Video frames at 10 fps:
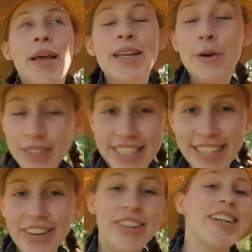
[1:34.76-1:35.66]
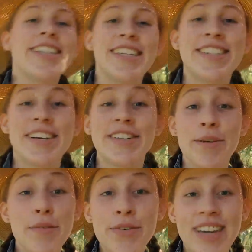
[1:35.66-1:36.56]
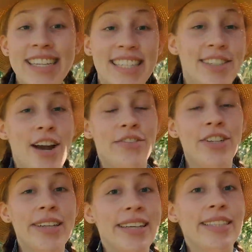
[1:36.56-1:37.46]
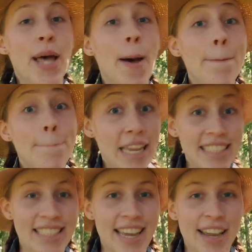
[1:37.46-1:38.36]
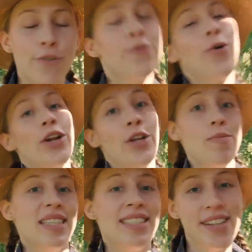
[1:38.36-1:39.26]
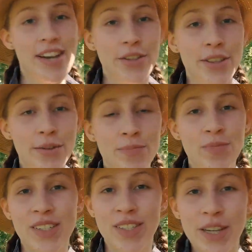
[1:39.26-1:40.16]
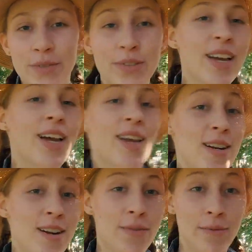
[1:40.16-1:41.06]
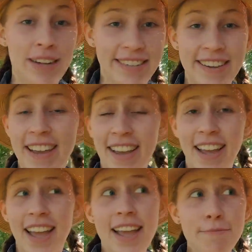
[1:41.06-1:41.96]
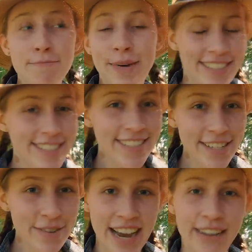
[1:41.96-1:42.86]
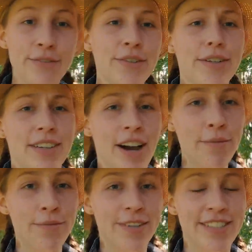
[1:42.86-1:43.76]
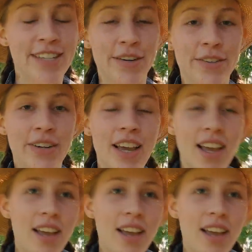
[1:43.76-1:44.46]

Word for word: In no particular order, these are some of the ways that travel is amazing for your mental health. So, one, it pushes you out of your comfort zone.